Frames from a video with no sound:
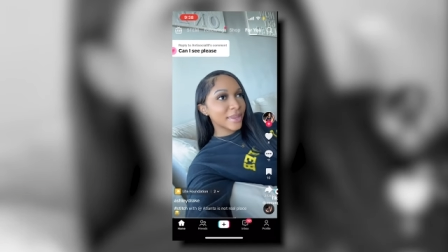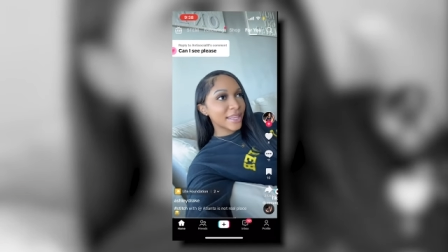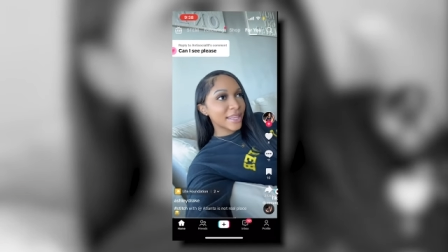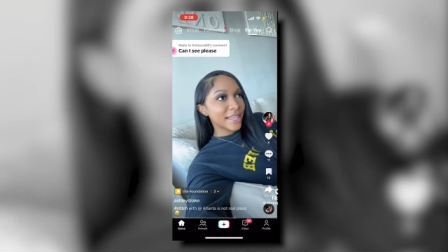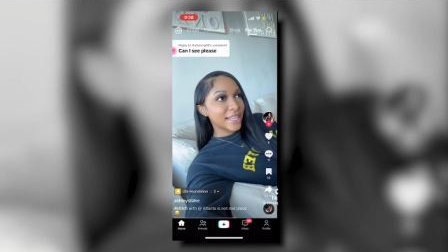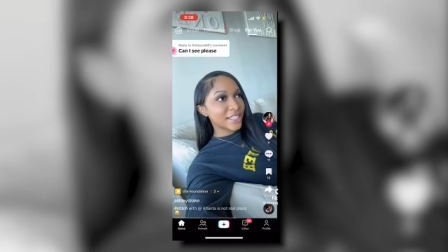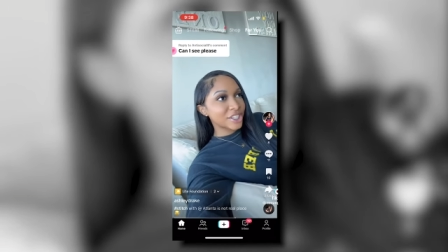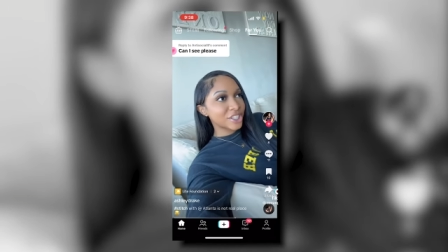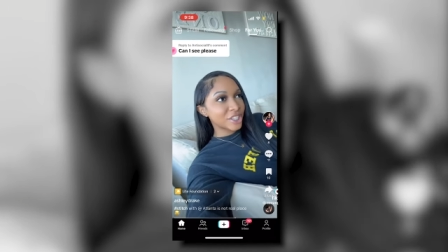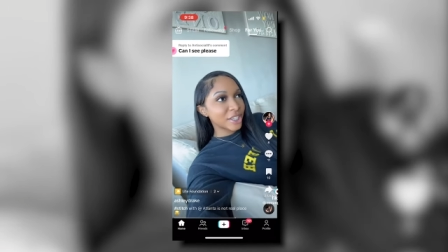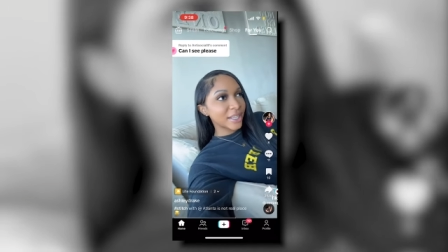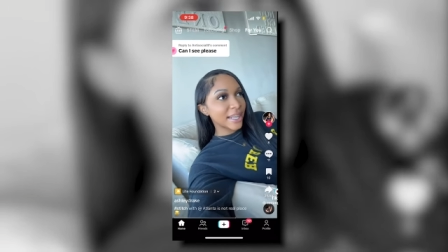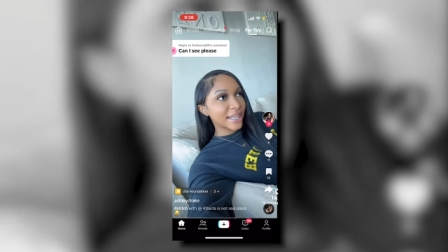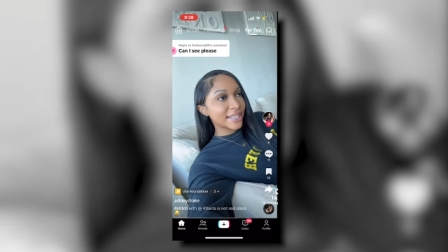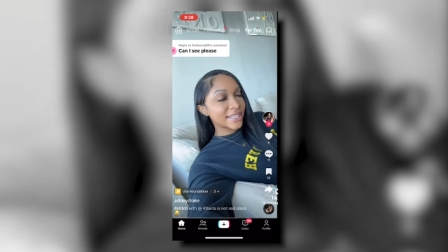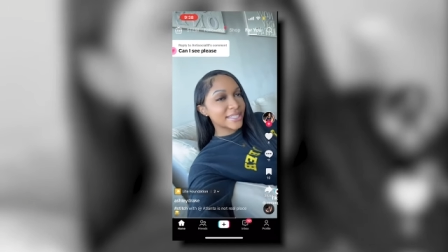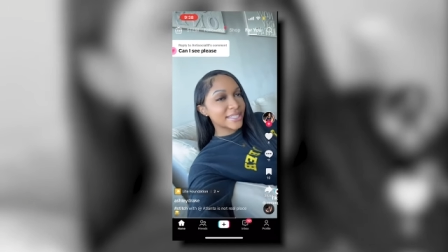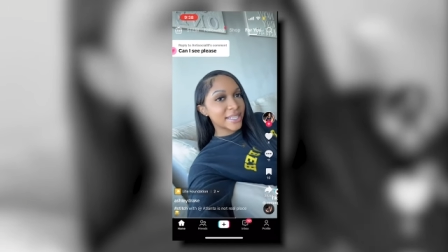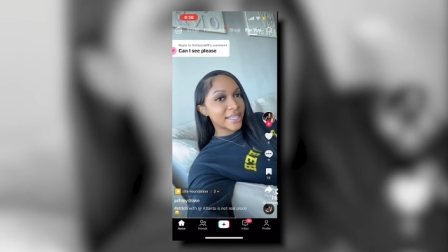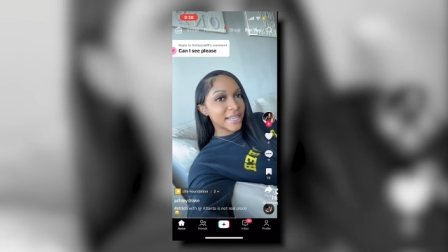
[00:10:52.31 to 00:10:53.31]
she
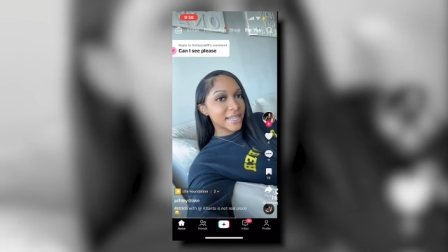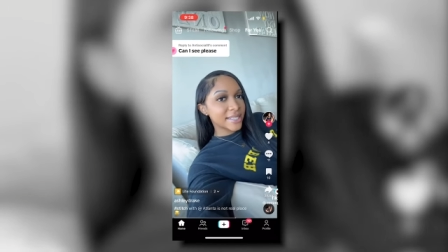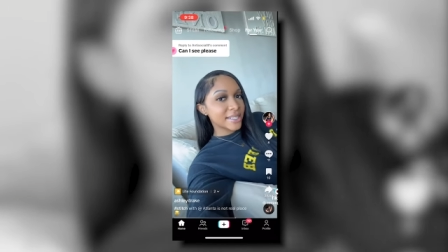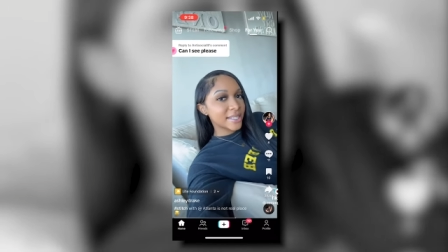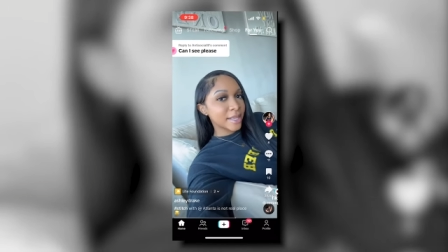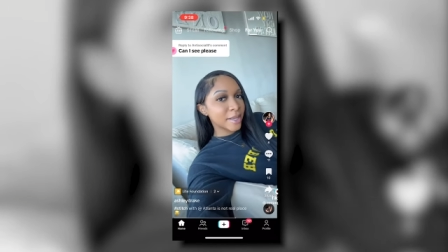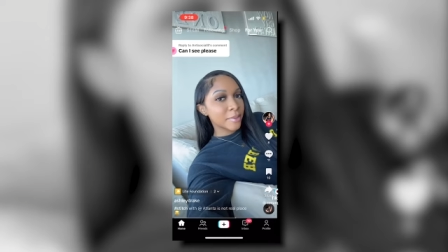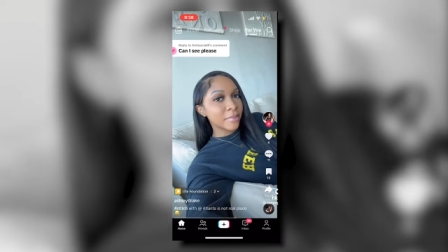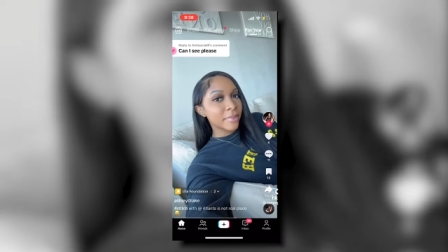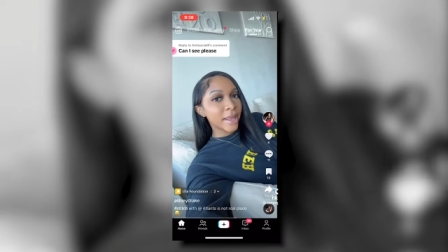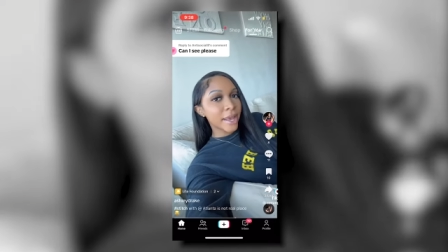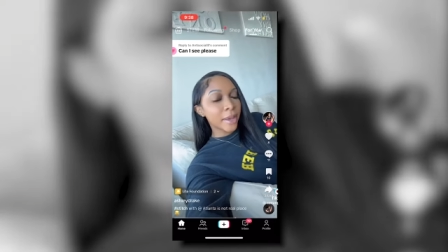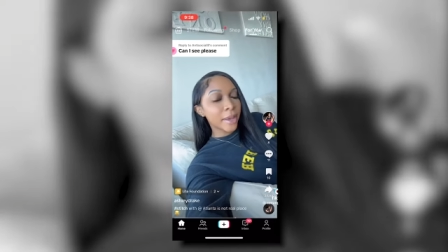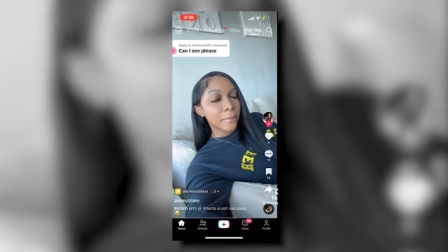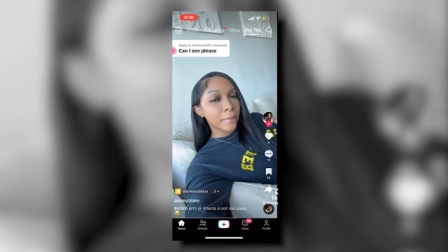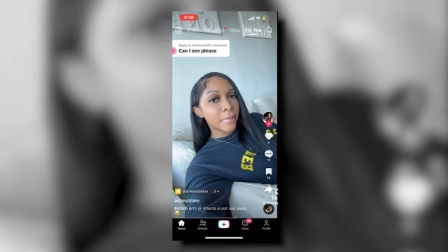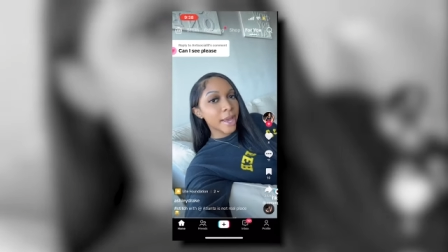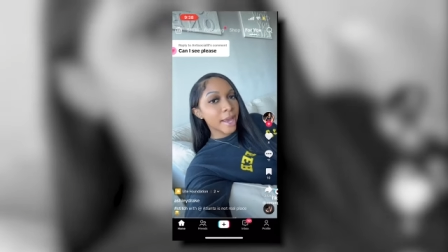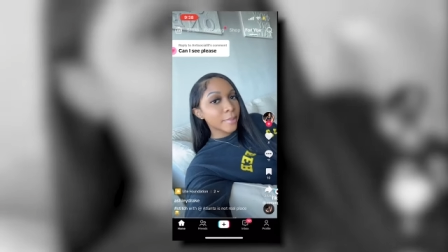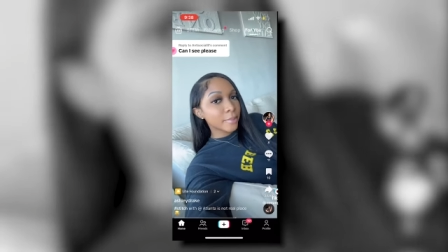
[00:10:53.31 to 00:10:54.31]
like sends him
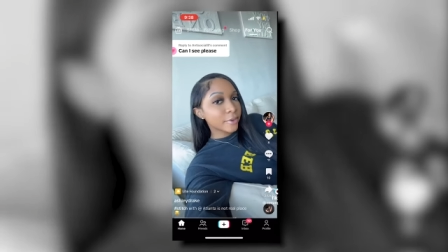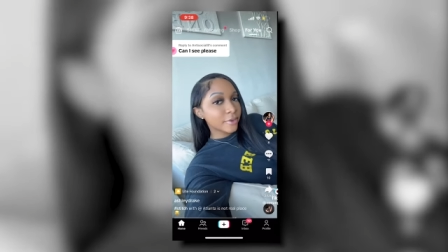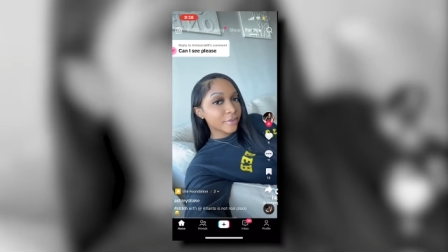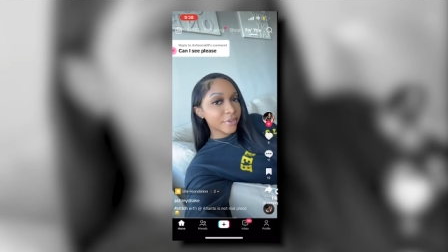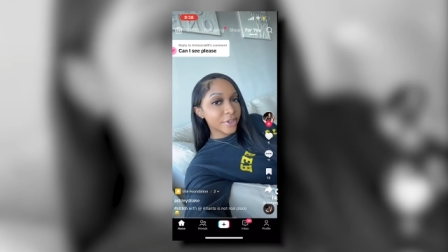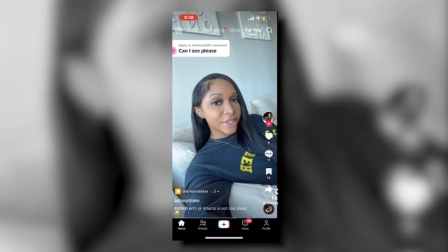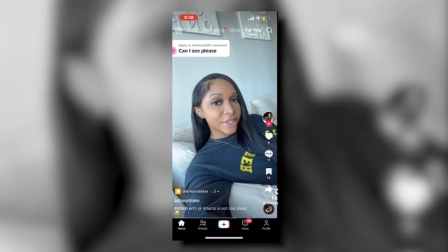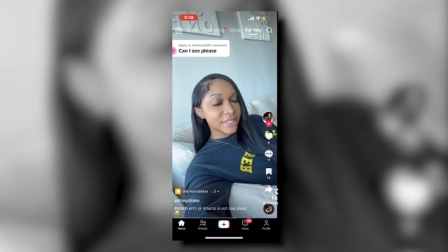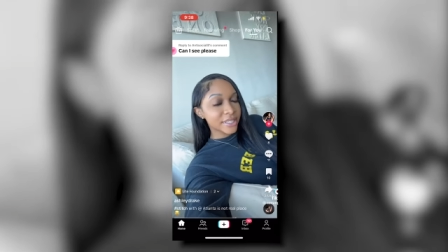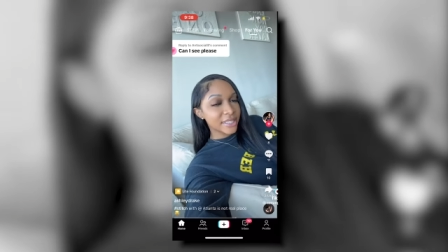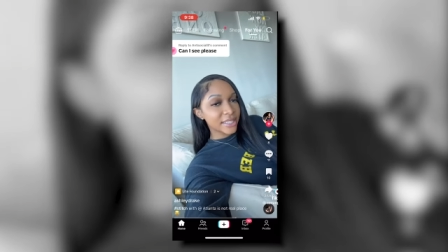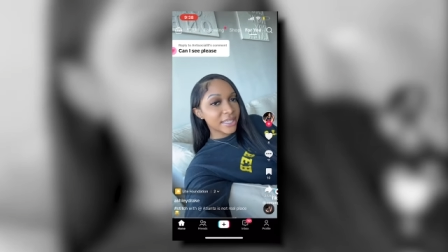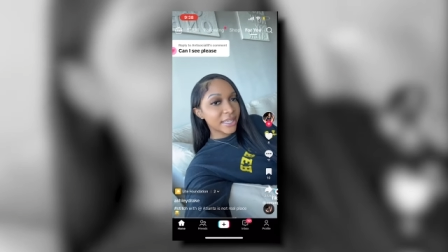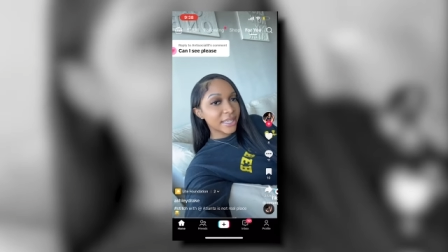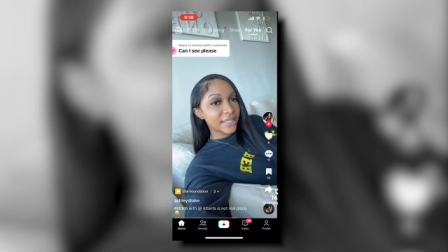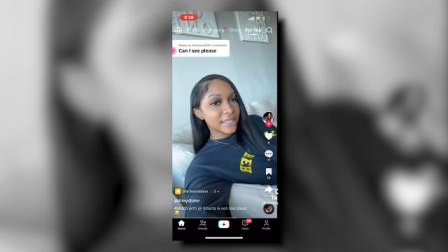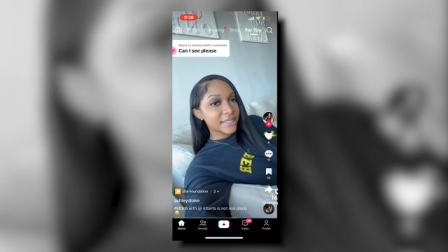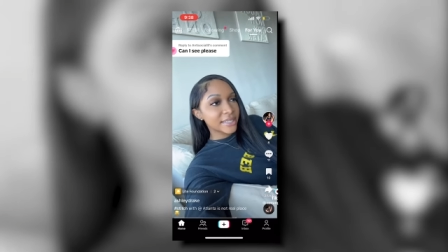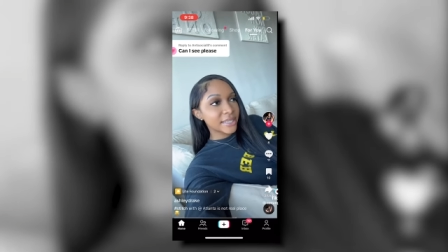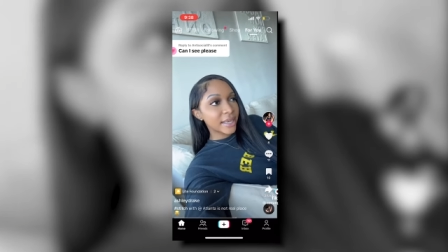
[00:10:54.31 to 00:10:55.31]
like Bible
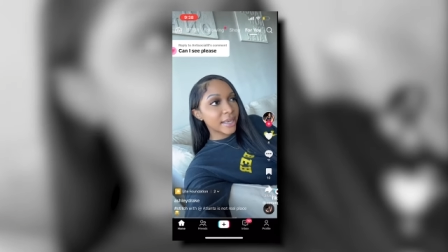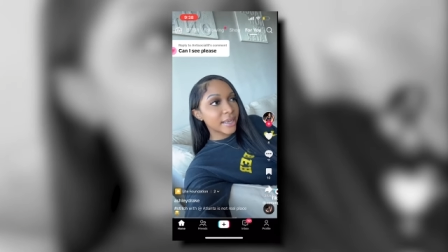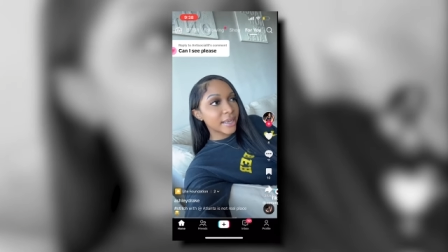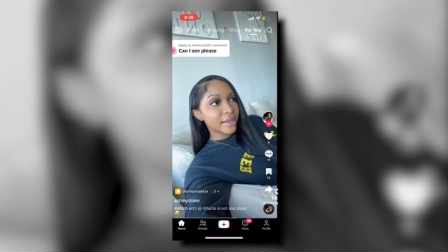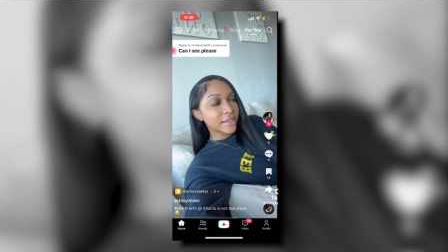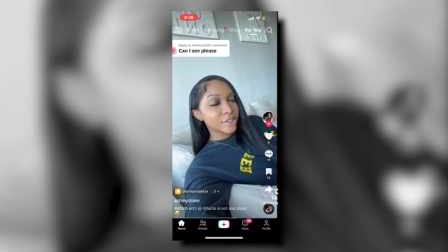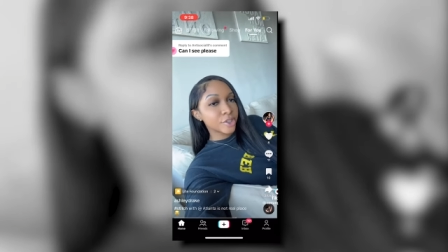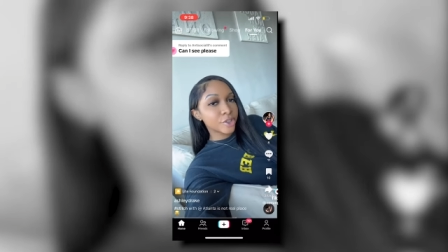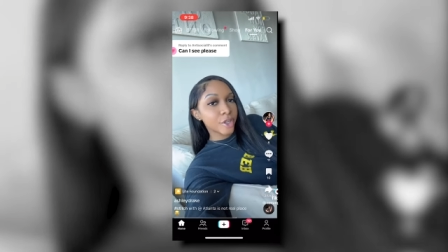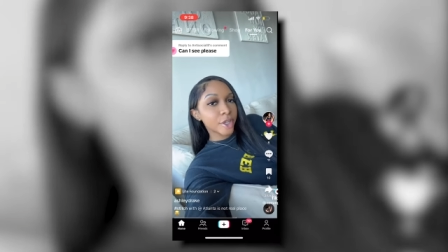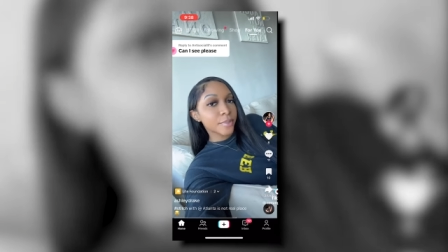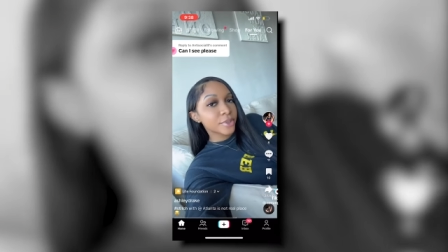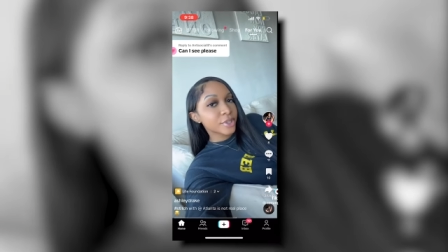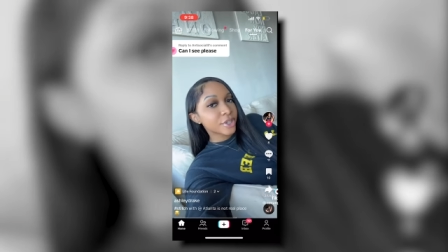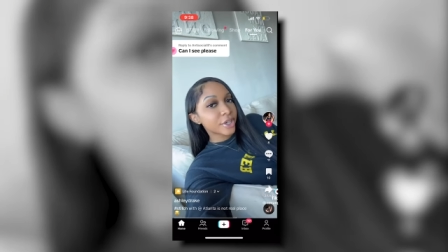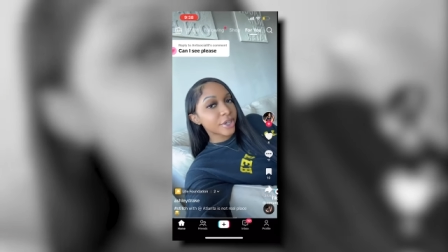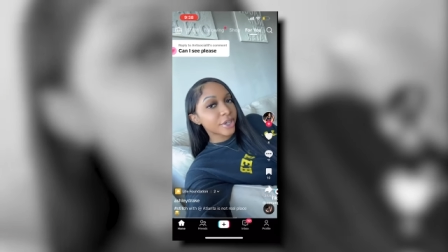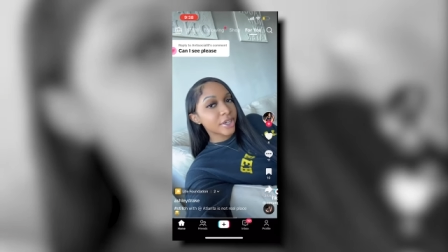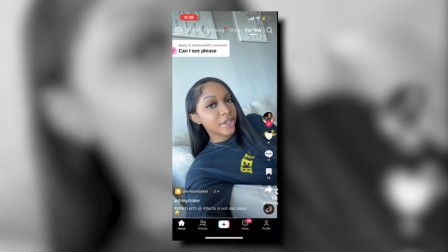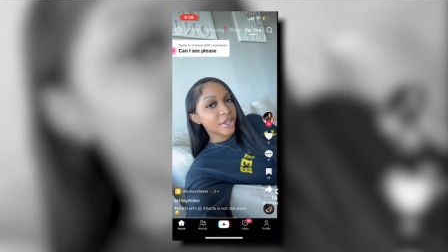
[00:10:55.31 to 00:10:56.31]
verses and
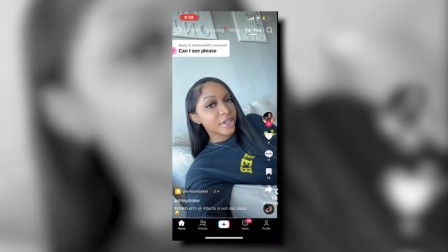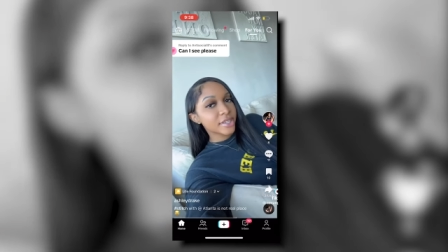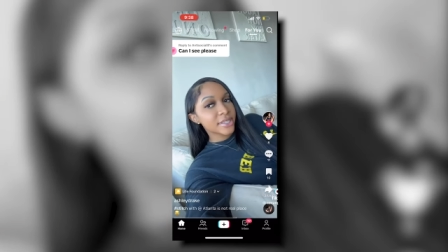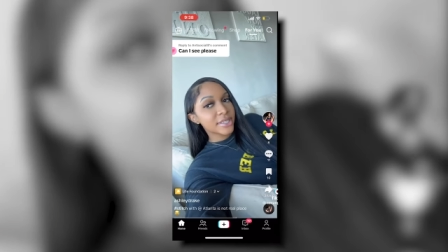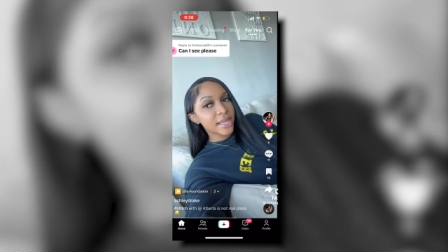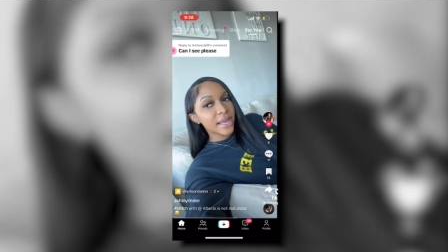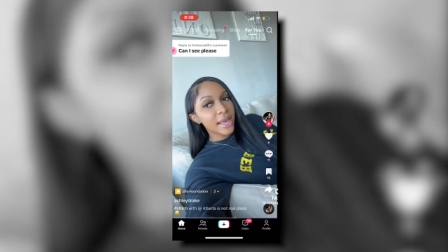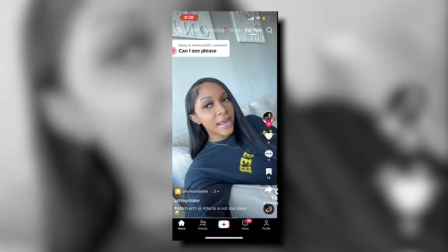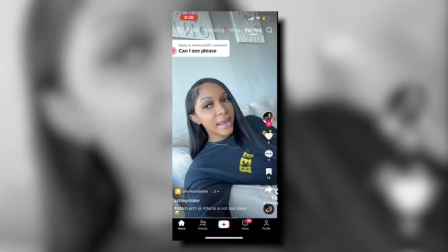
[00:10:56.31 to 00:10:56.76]
scriptures